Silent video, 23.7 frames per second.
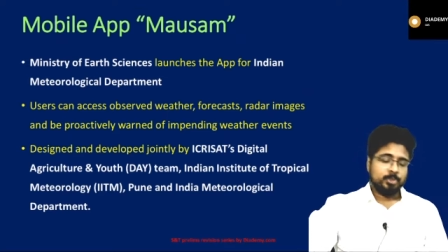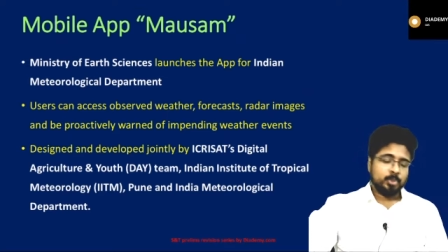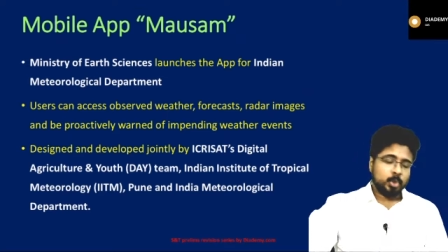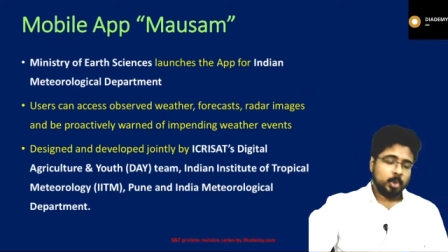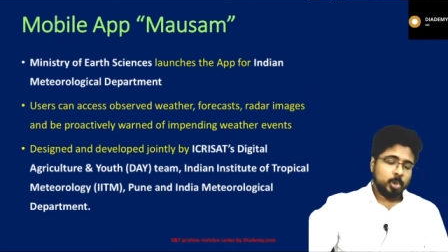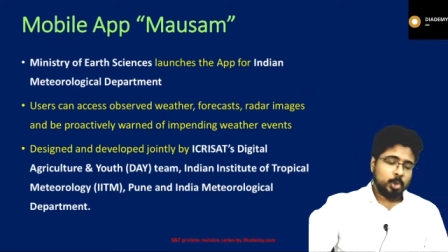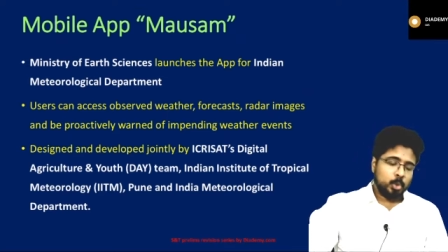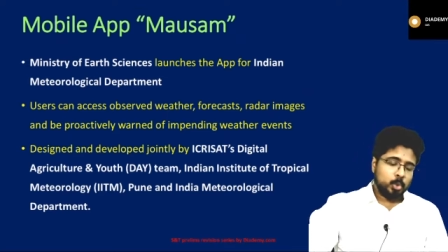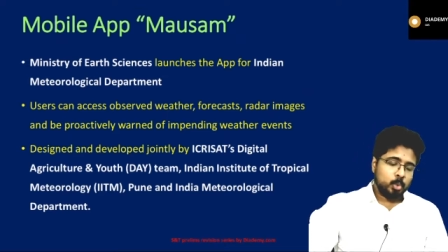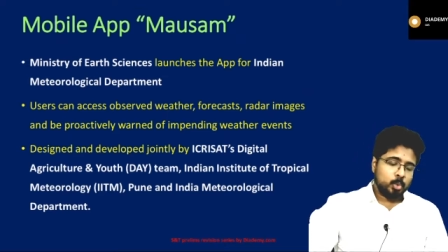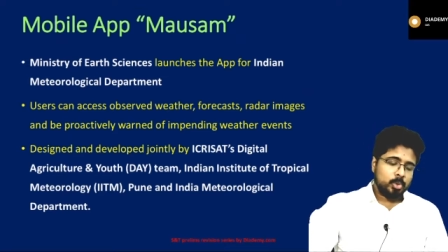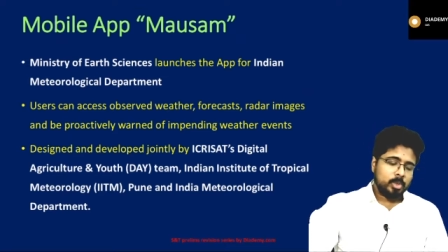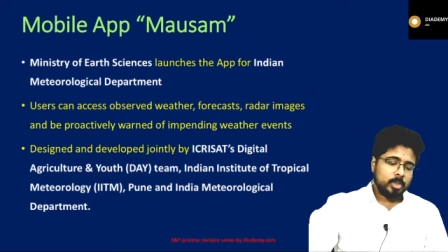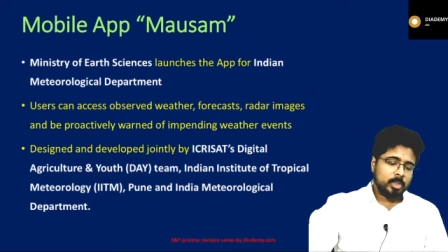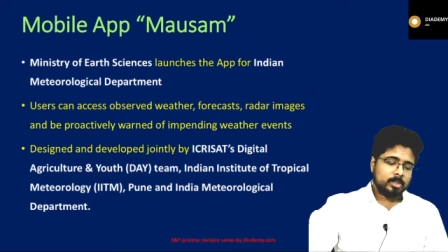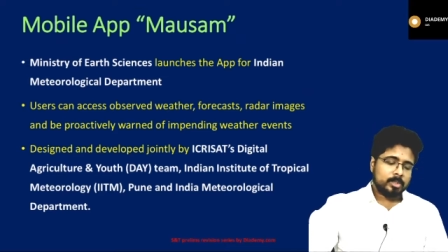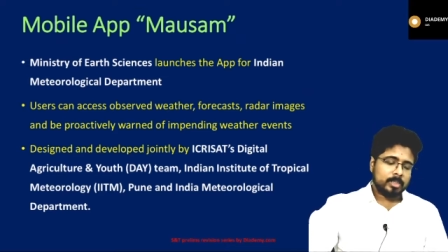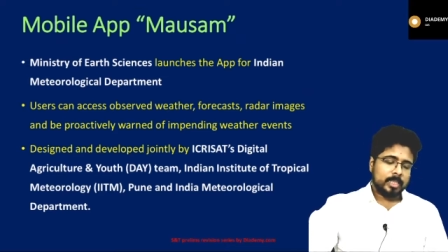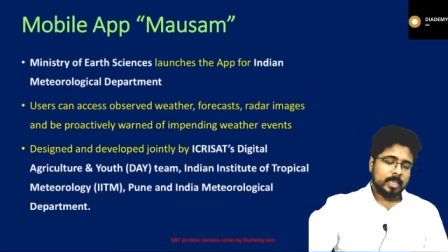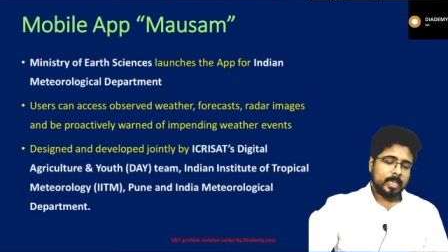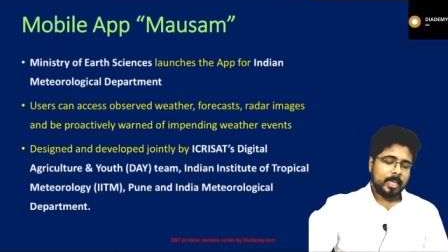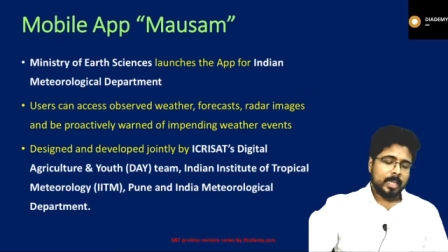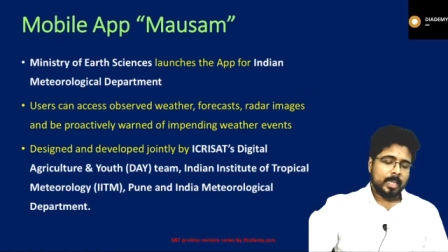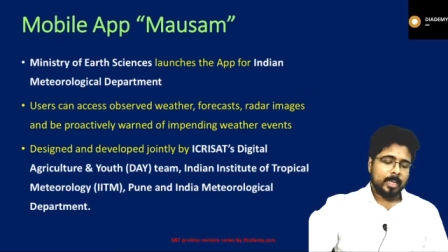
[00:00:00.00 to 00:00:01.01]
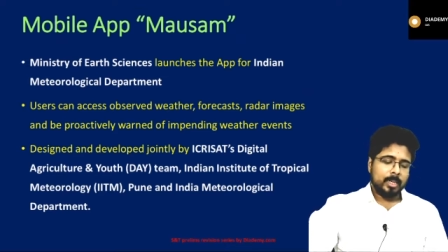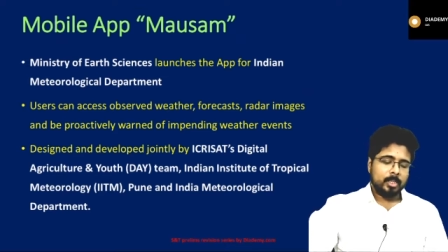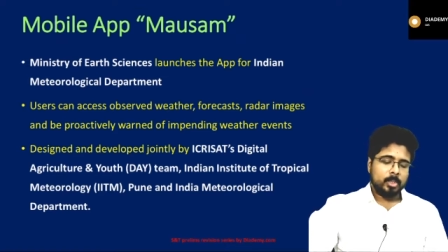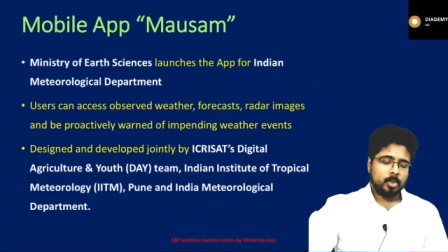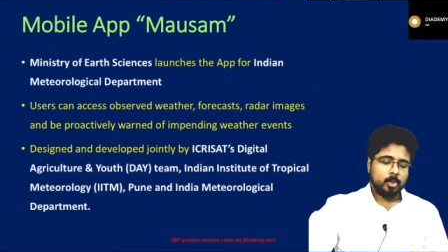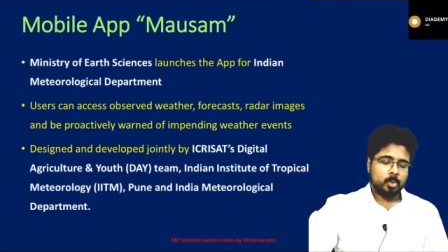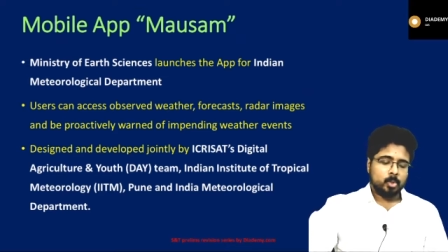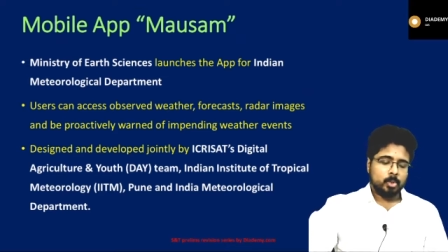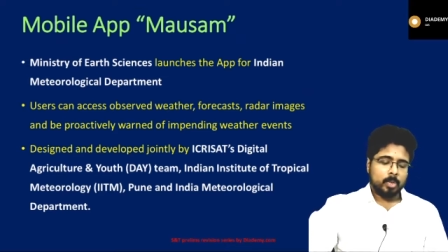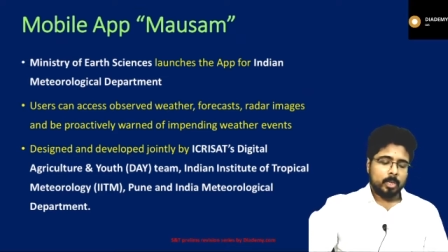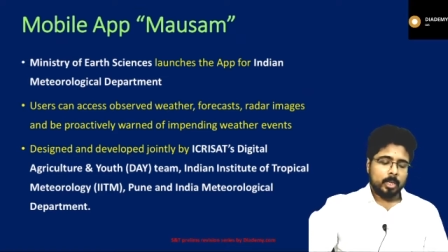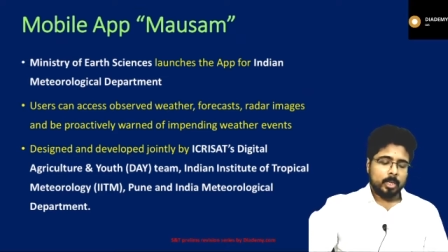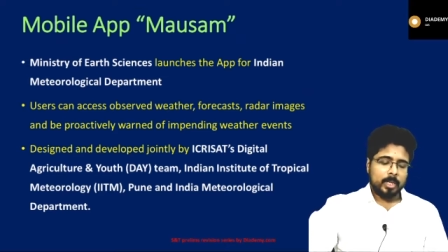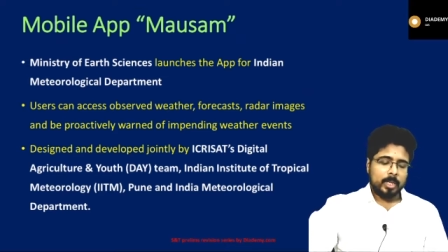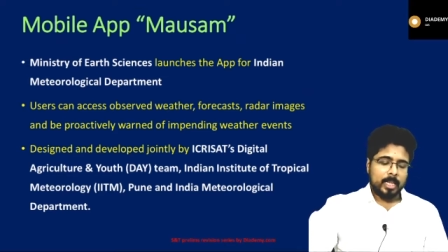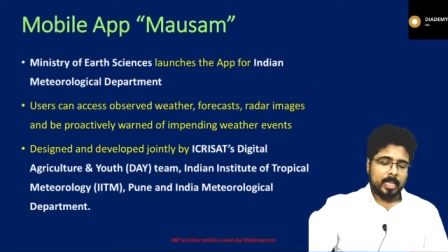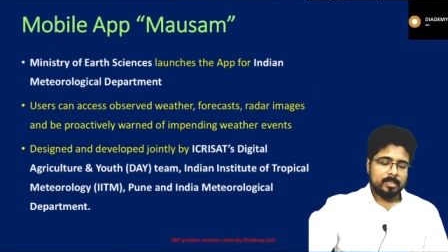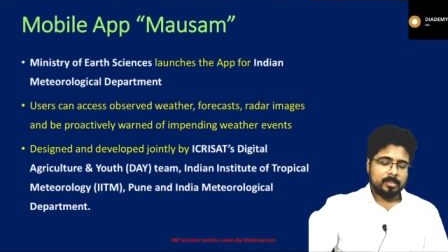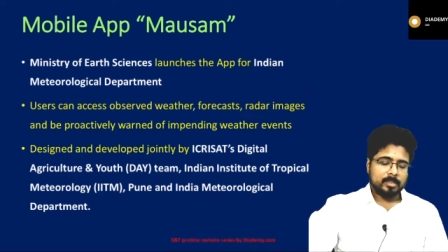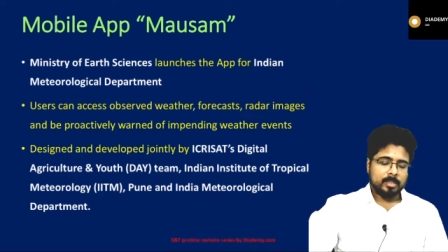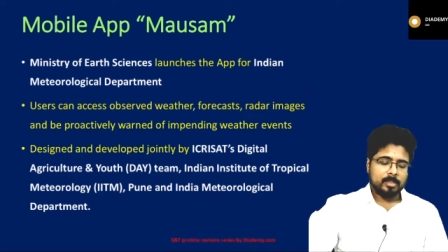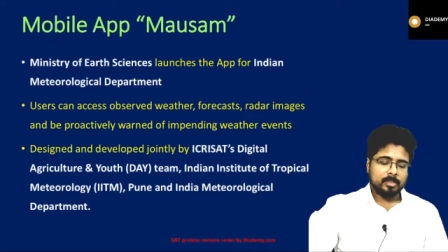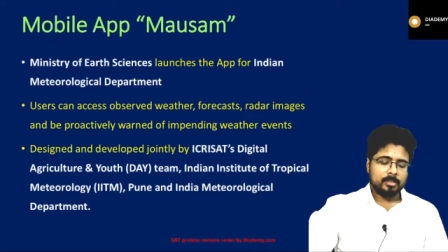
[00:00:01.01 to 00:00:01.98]
So the users can you
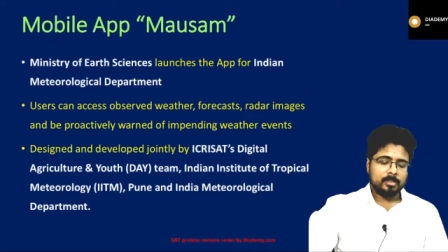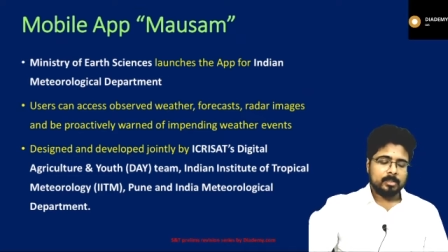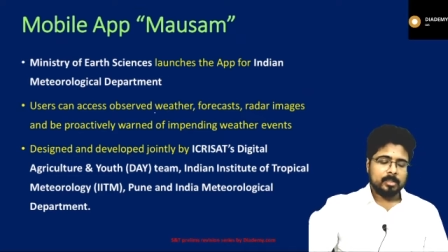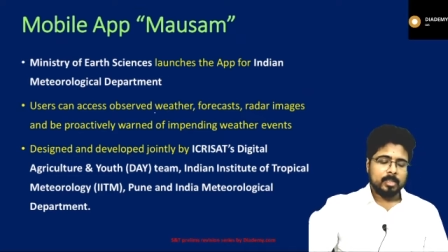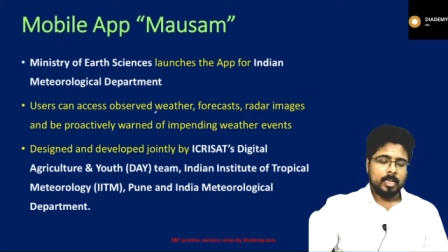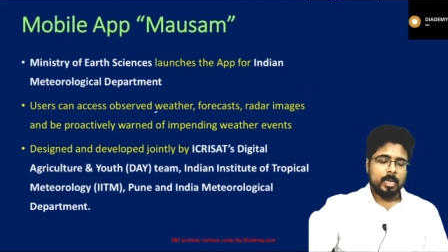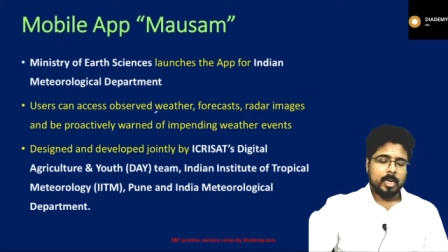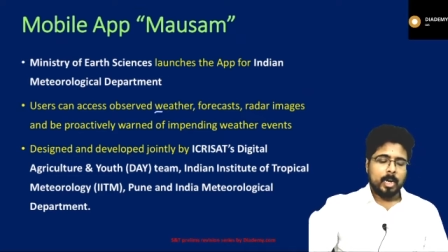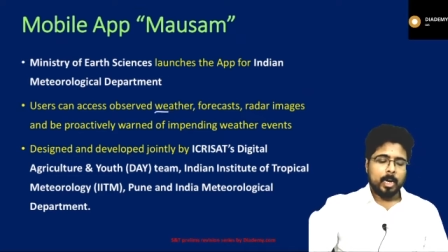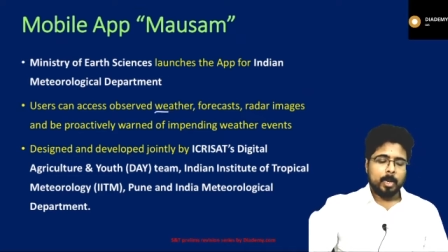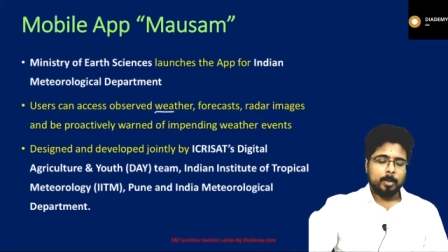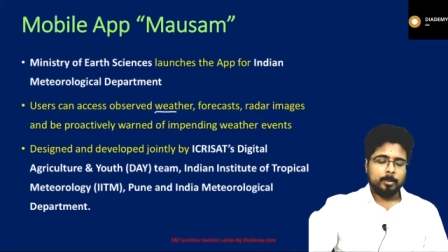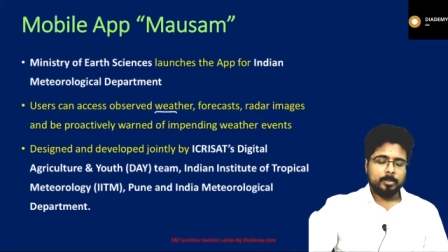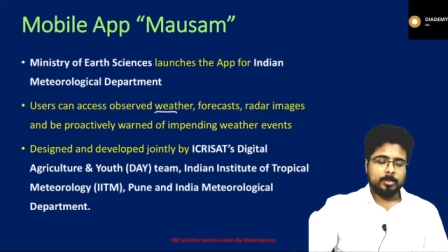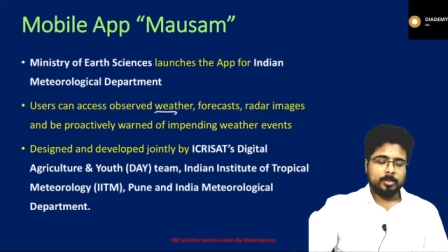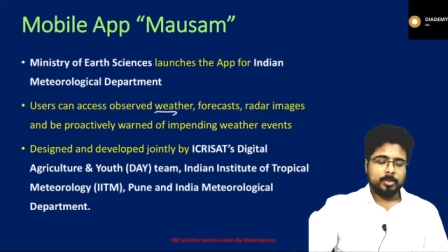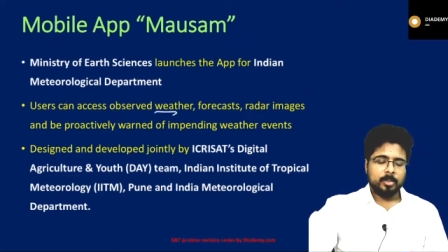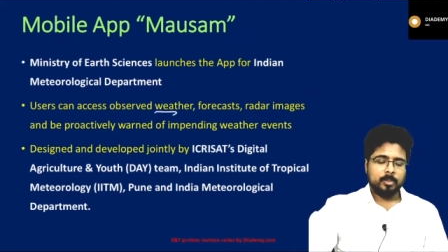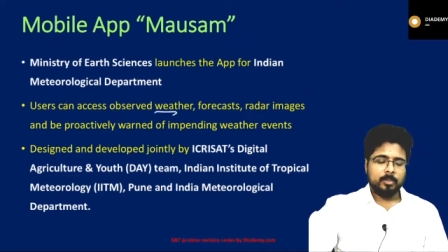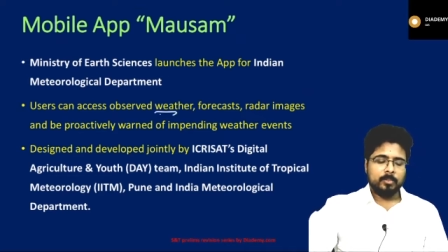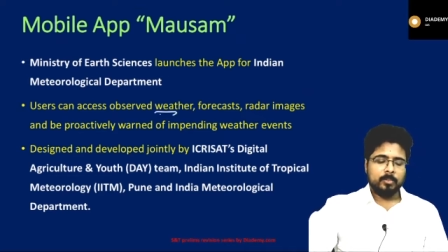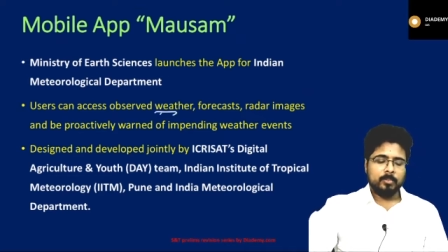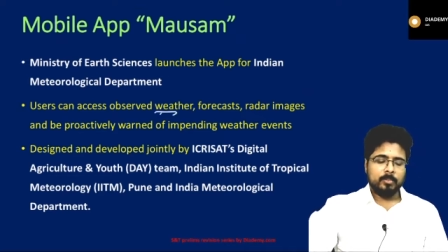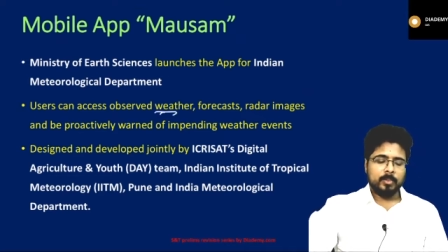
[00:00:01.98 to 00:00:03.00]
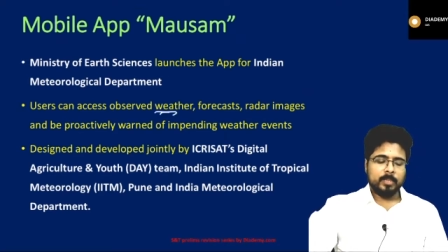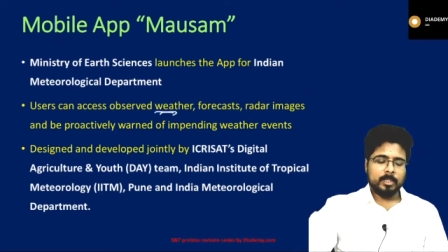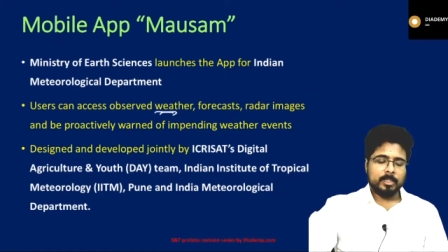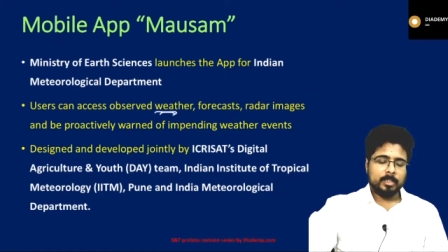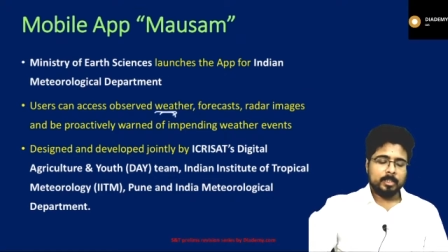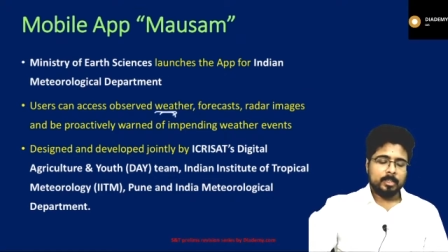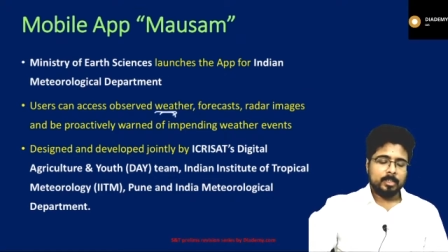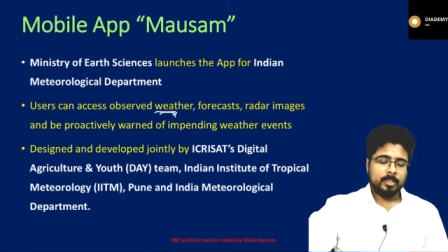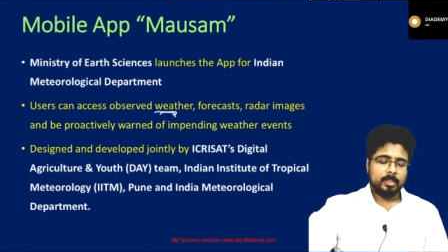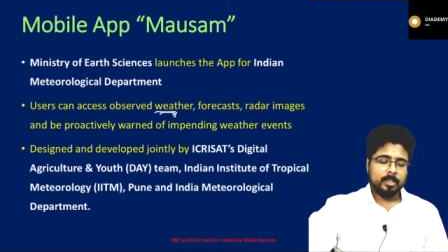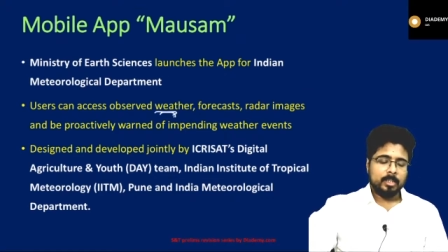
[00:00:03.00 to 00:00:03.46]
assess, observe weather,